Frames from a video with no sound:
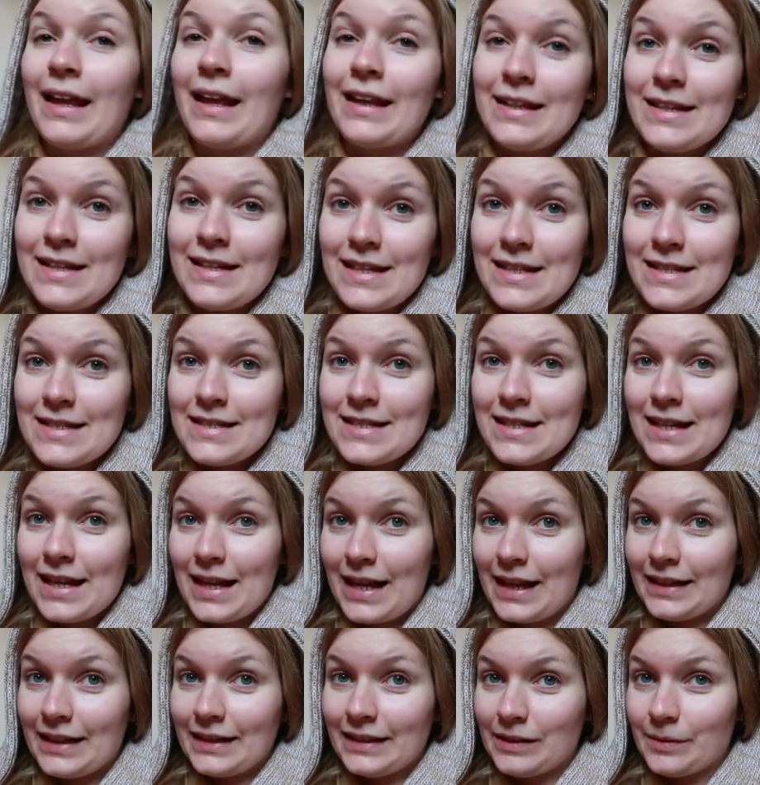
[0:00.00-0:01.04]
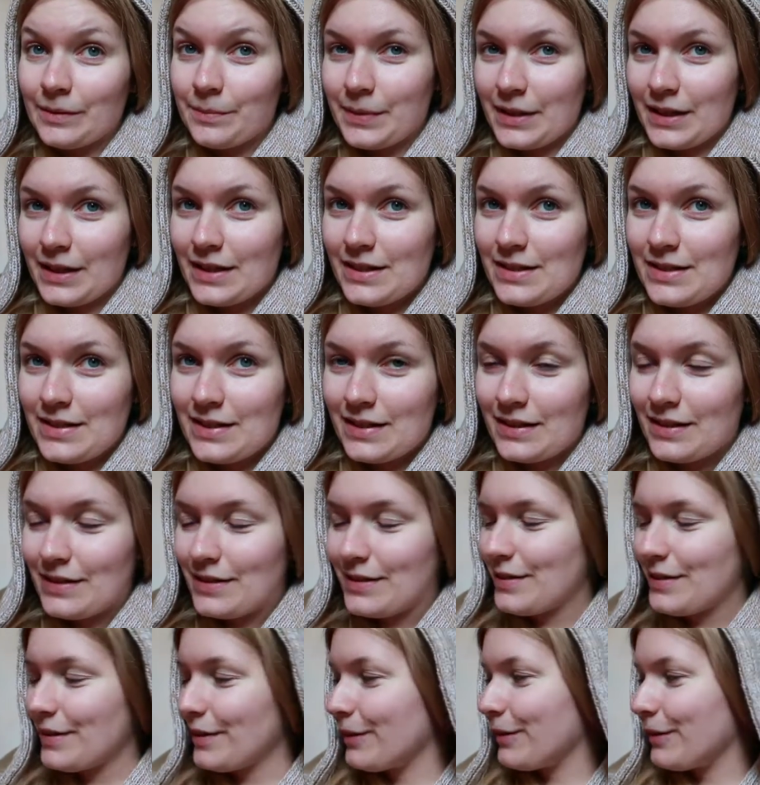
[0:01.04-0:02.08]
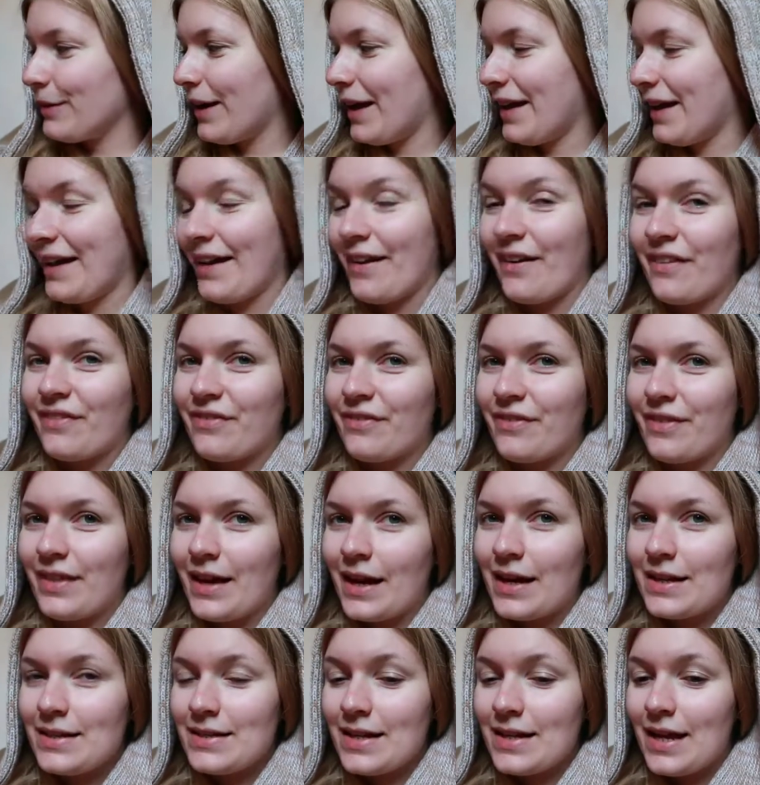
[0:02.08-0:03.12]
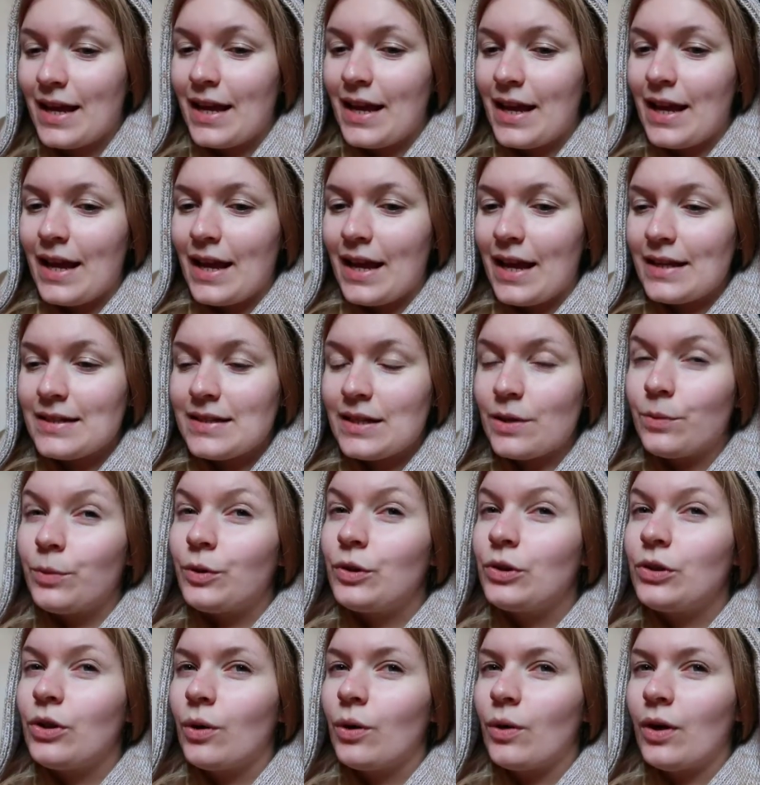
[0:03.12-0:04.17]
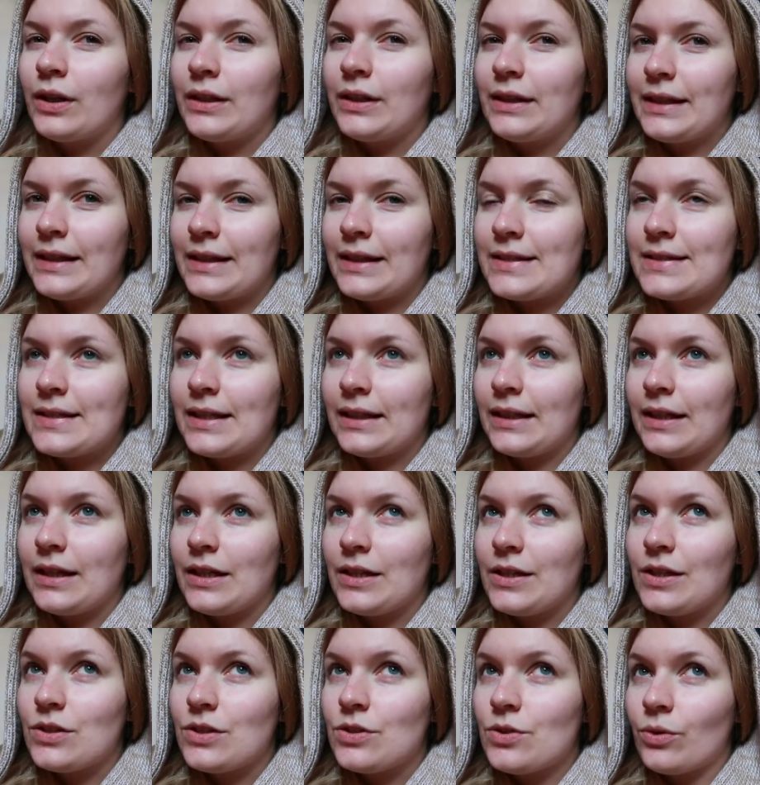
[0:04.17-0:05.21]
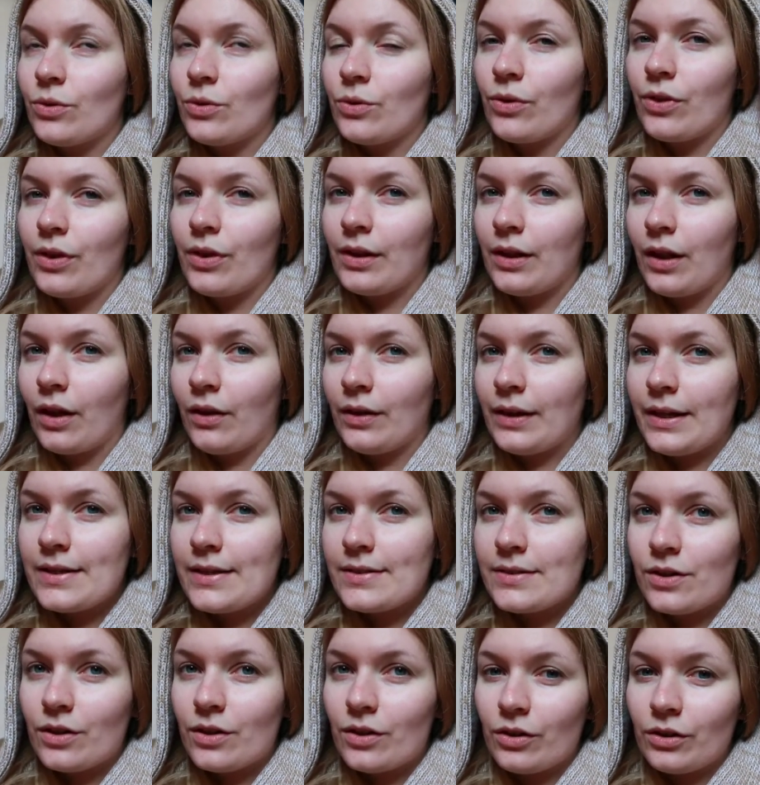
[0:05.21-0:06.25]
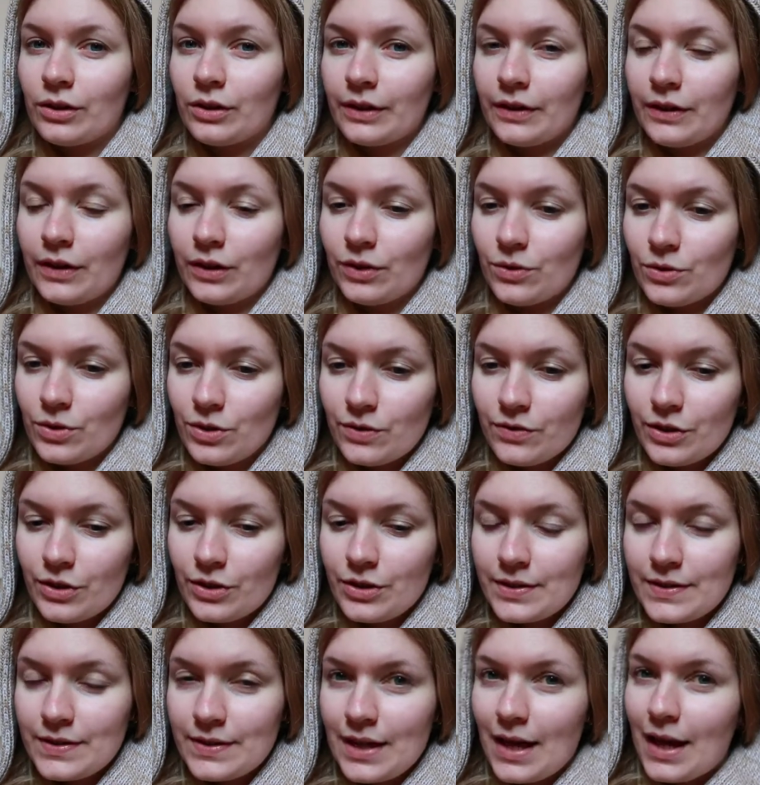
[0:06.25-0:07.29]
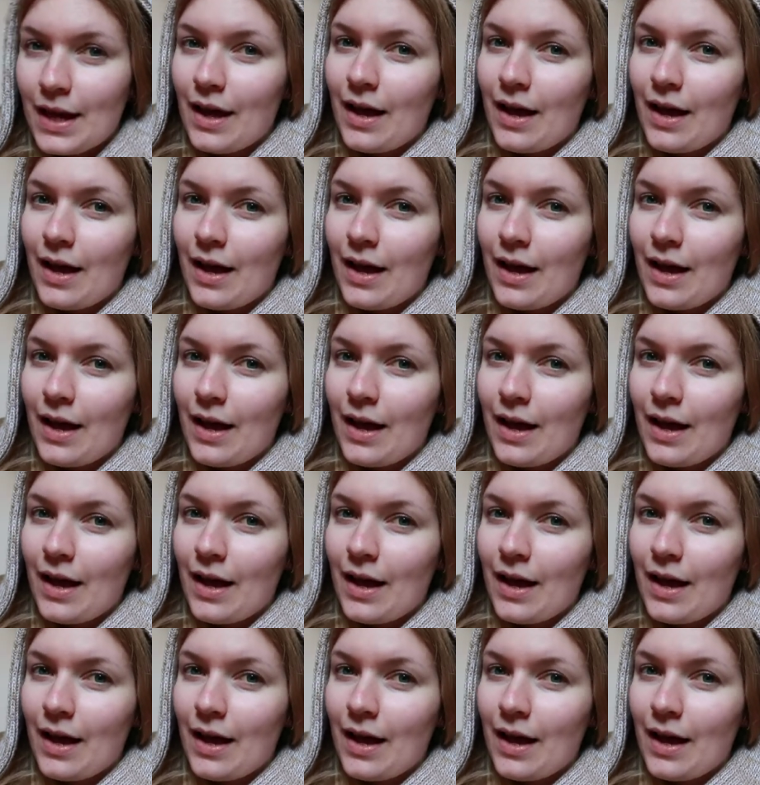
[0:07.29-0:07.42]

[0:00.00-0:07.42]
knit a little bit, so I have that, and I will go on listening to The Loneliest Girl in the Universe.